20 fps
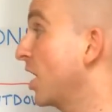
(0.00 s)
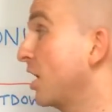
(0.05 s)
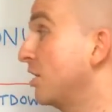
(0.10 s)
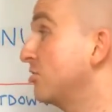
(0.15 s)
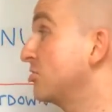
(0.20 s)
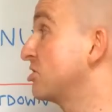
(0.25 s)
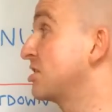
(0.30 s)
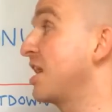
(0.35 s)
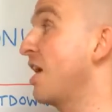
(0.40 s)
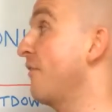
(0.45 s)
And
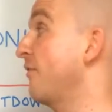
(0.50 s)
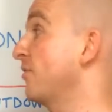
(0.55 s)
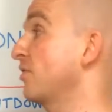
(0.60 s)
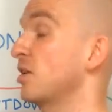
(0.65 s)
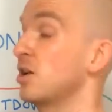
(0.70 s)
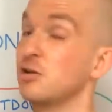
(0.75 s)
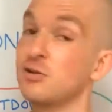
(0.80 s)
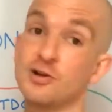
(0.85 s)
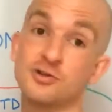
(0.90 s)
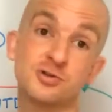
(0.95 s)
there's
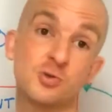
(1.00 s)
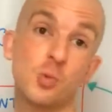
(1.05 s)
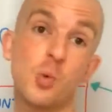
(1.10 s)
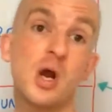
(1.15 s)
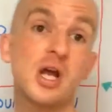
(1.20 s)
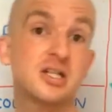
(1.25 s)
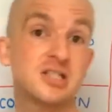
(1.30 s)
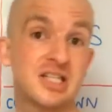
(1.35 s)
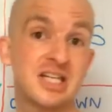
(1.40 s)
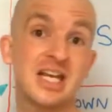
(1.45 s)
definitely loads of
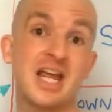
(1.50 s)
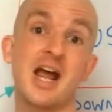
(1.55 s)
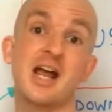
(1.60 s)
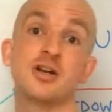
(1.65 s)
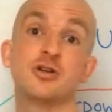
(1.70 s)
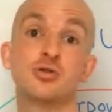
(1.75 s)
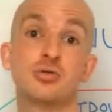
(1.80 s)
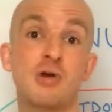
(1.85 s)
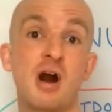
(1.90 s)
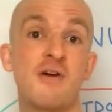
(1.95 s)
ways to get
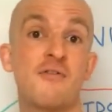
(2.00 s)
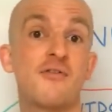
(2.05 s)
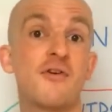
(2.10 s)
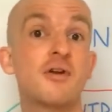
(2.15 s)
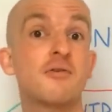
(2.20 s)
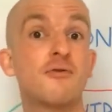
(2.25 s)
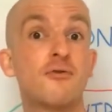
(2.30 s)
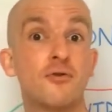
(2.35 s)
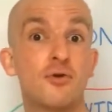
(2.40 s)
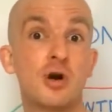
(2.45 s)
in
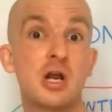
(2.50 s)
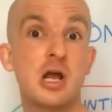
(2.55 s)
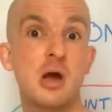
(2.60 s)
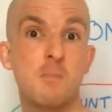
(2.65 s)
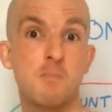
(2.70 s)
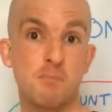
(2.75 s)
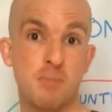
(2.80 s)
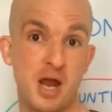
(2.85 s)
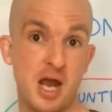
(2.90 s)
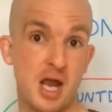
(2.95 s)
traffic, free
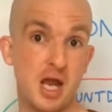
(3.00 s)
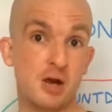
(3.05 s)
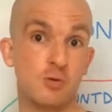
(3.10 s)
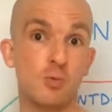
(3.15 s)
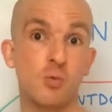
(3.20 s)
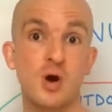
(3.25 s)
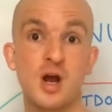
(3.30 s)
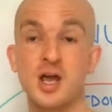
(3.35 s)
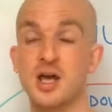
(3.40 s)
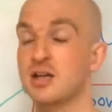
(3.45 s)
and paid
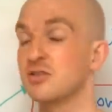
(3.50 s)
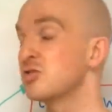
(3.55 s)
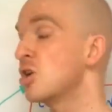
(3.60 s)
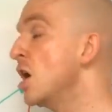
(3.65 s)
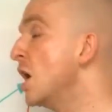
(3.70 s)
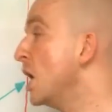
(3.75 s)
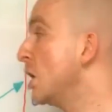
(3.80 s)
ways.